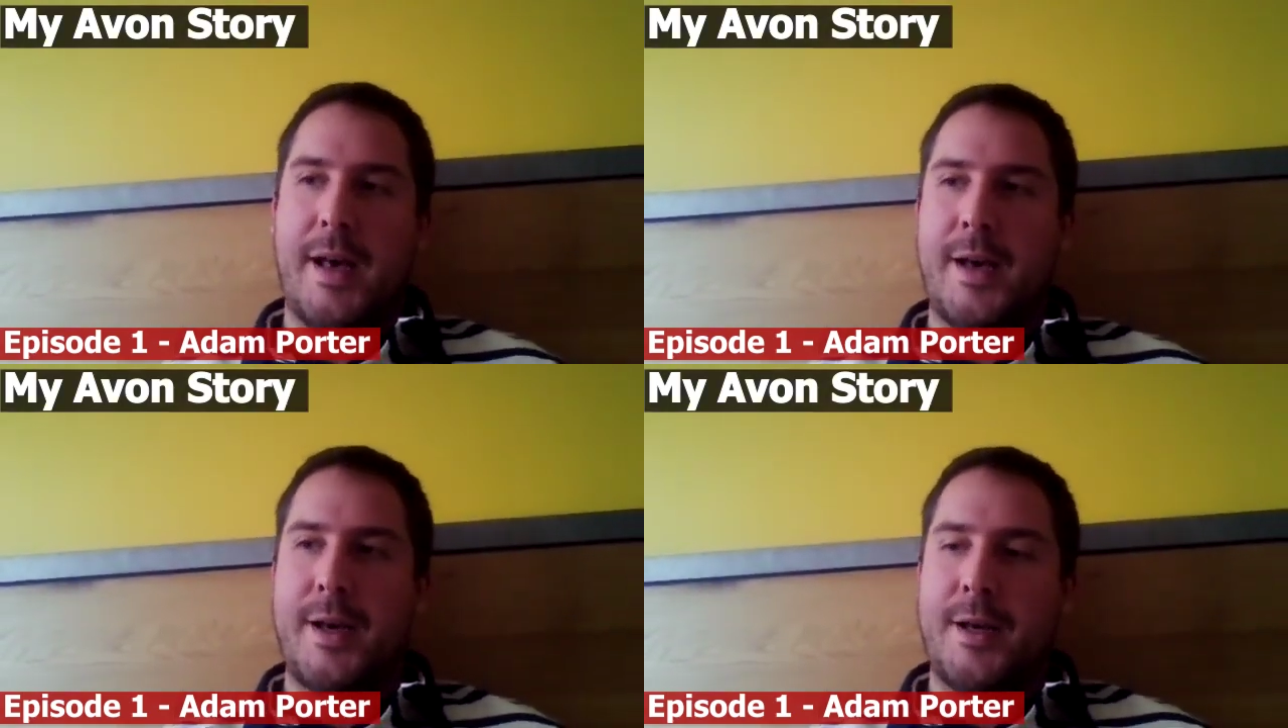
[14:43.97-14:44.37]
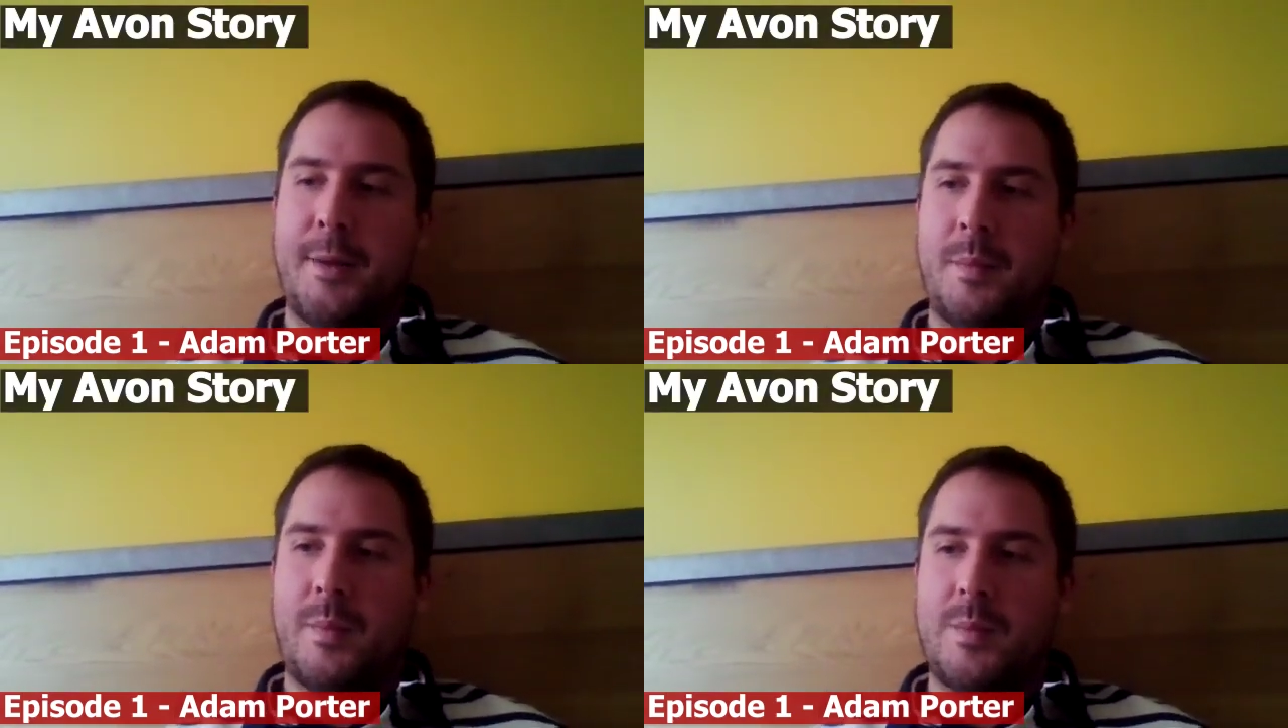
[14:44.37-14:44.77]

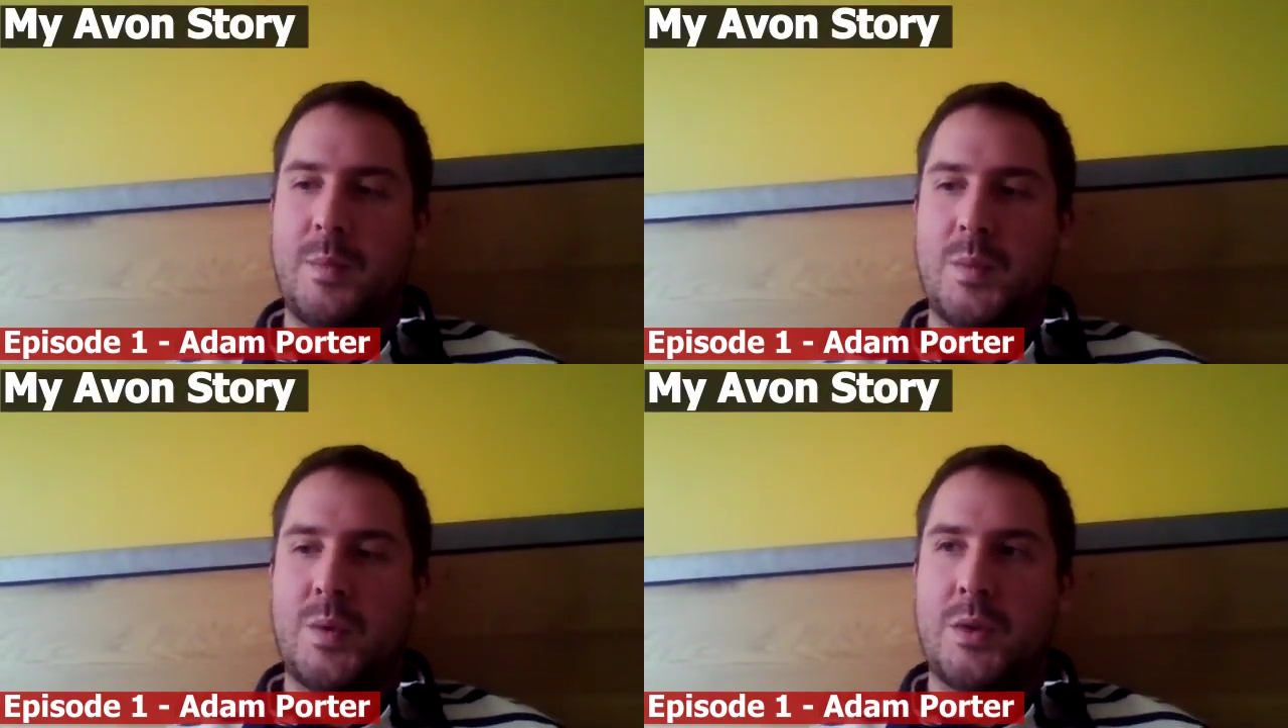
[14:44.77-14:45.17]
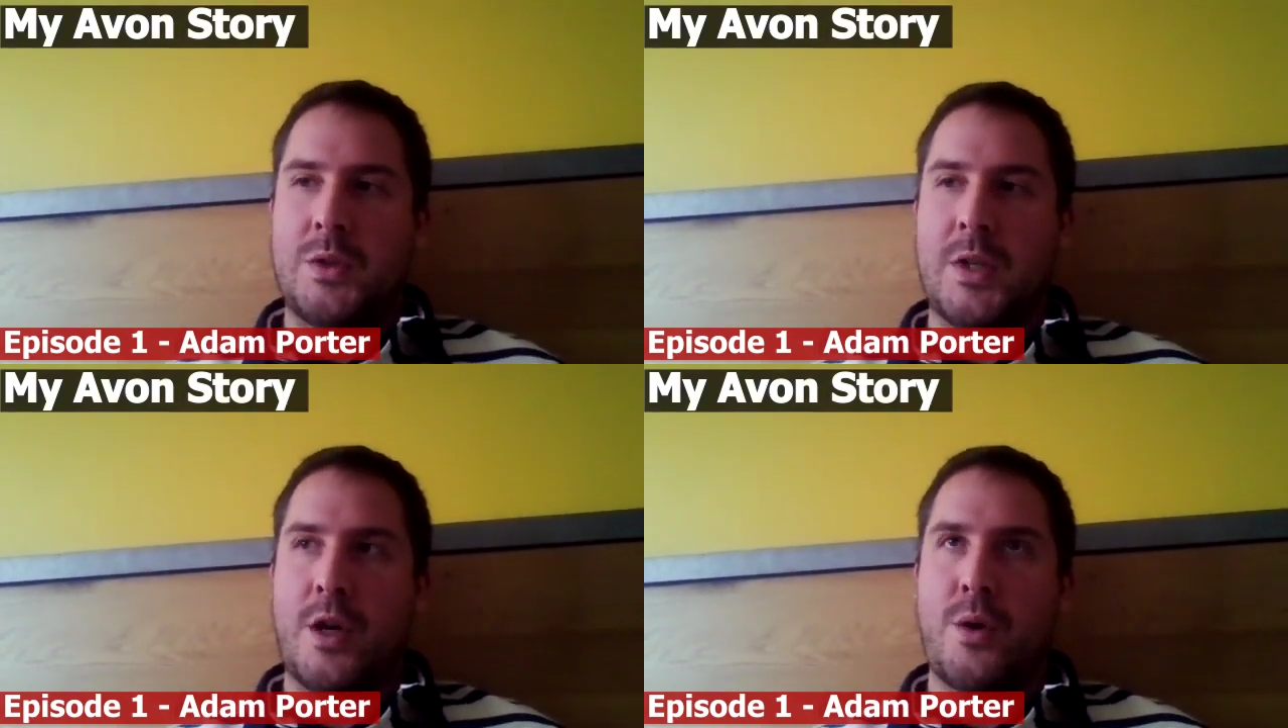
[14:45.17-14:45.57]

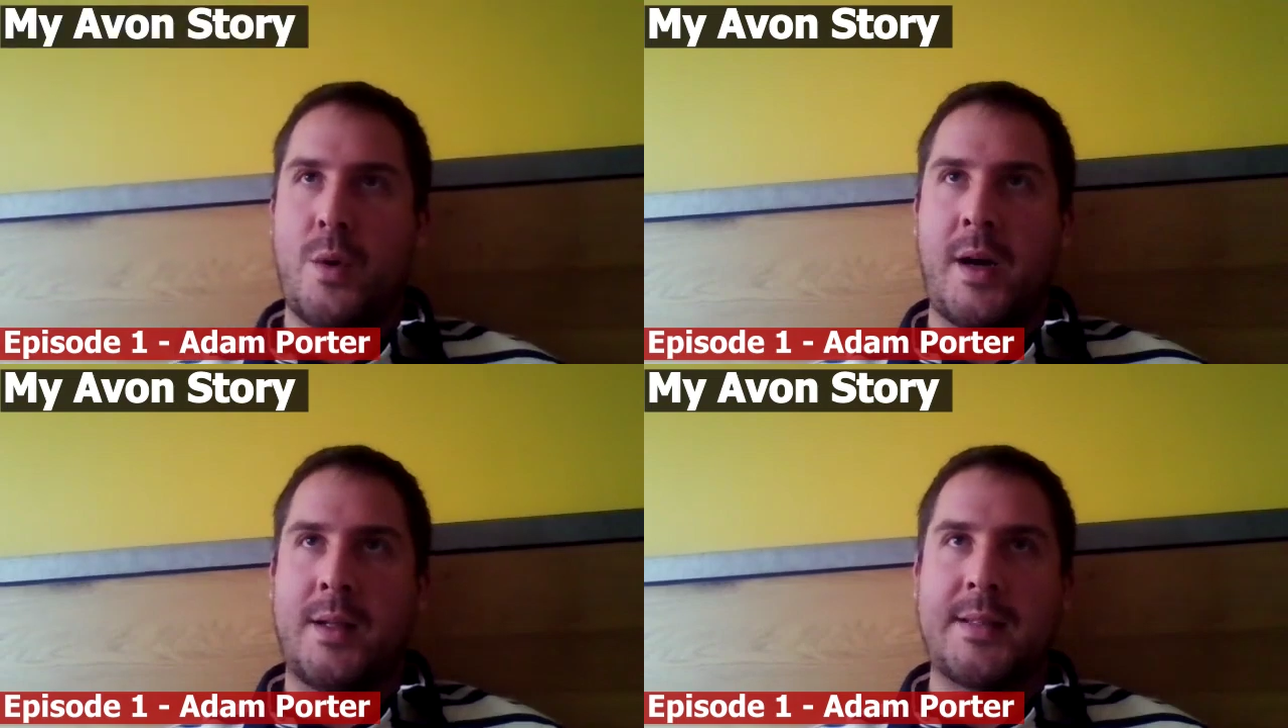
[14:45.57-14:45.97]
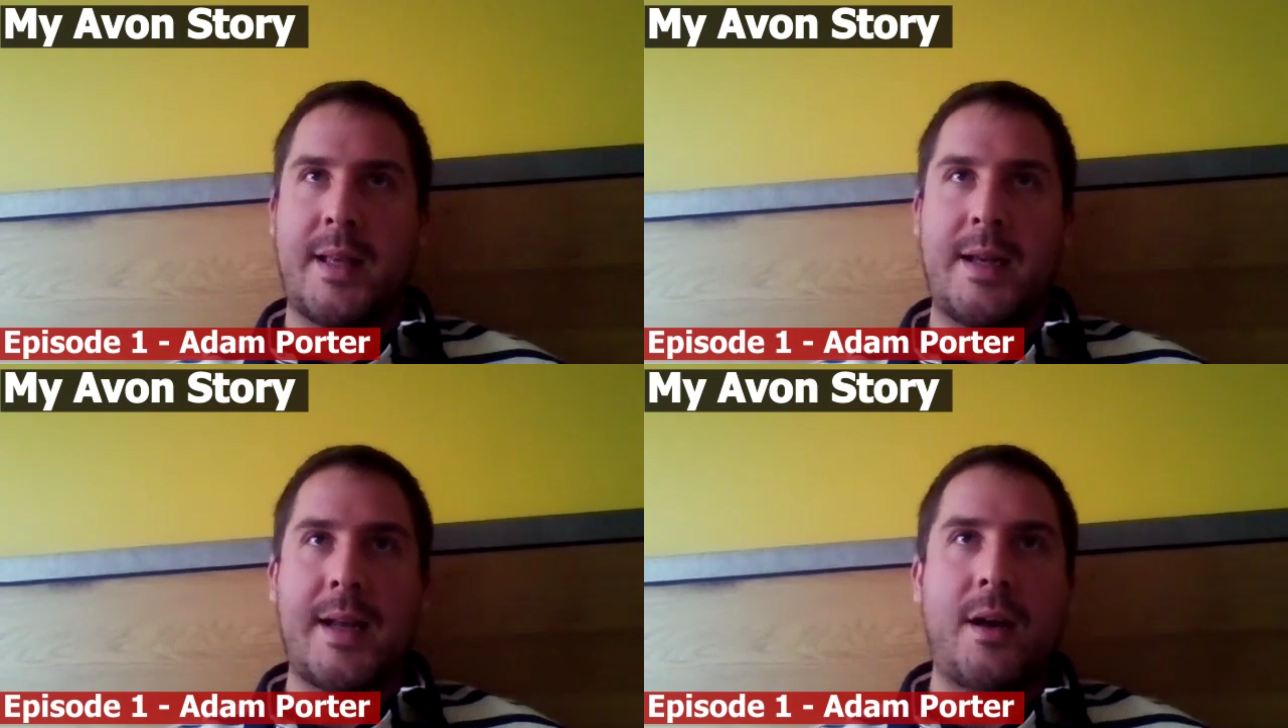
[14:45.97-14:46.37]
So I'd
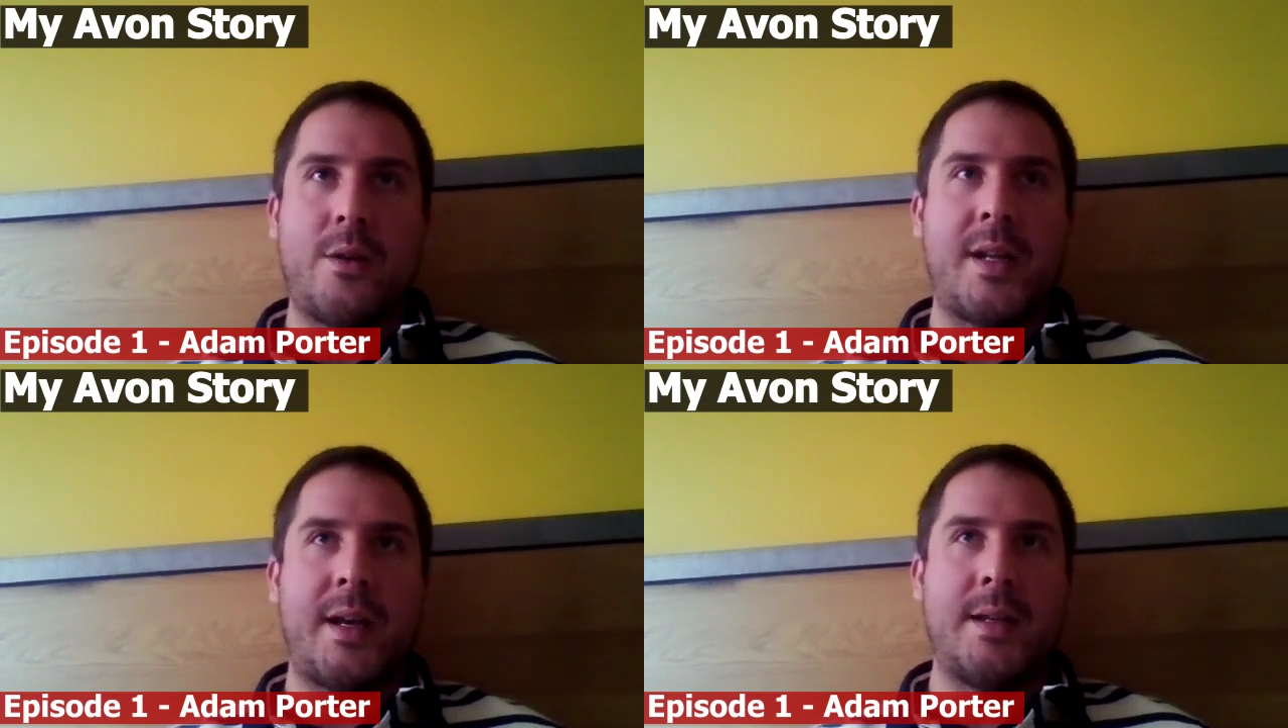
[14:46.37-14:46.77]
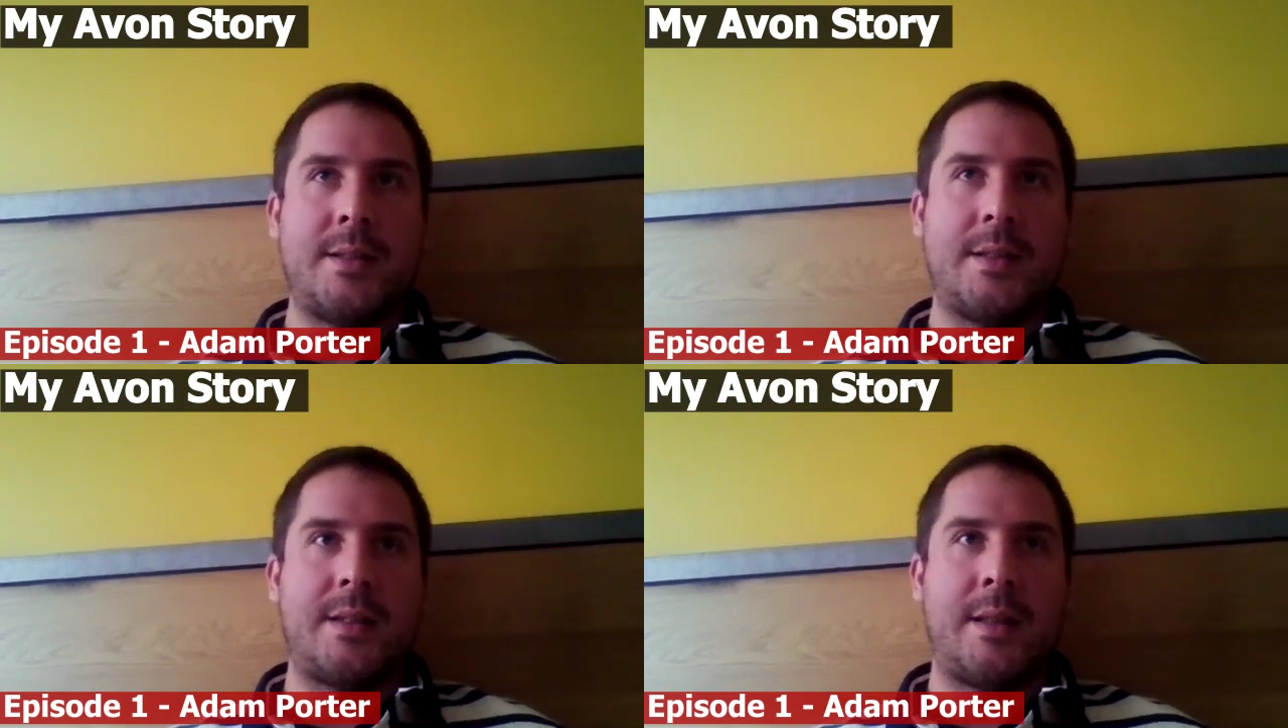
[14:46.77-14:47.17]
say
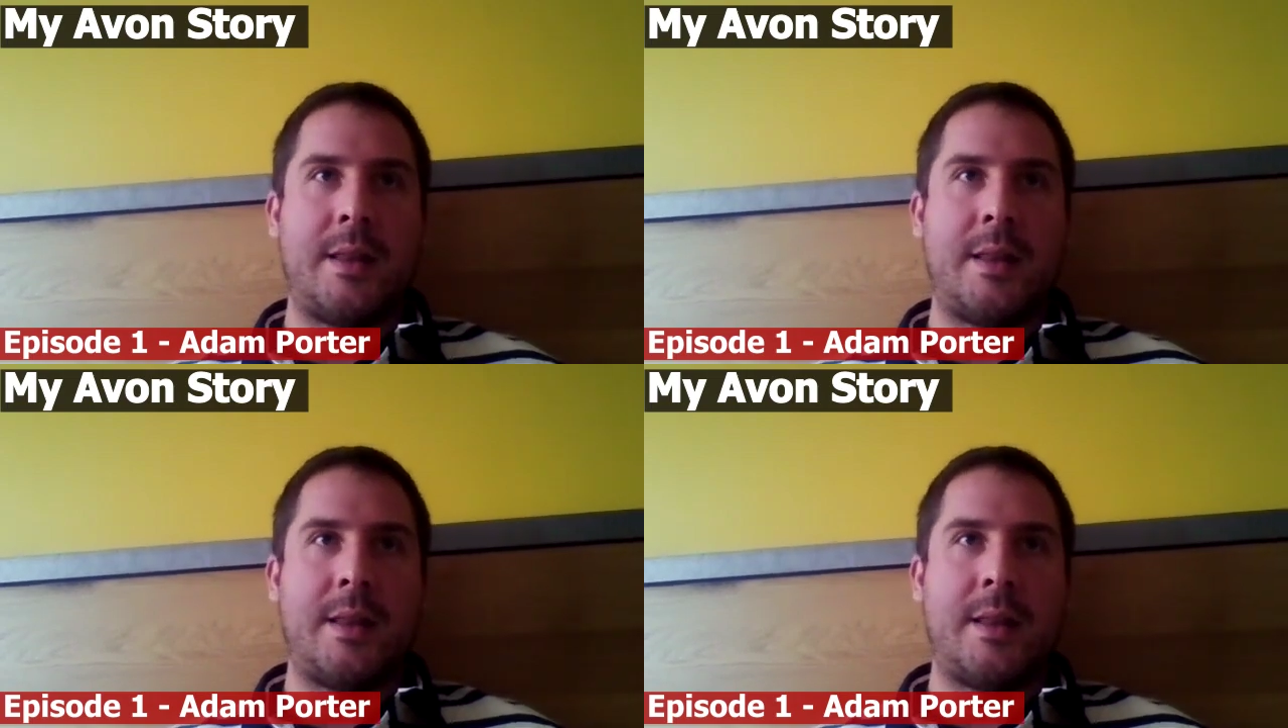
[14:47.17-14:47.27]
nowadays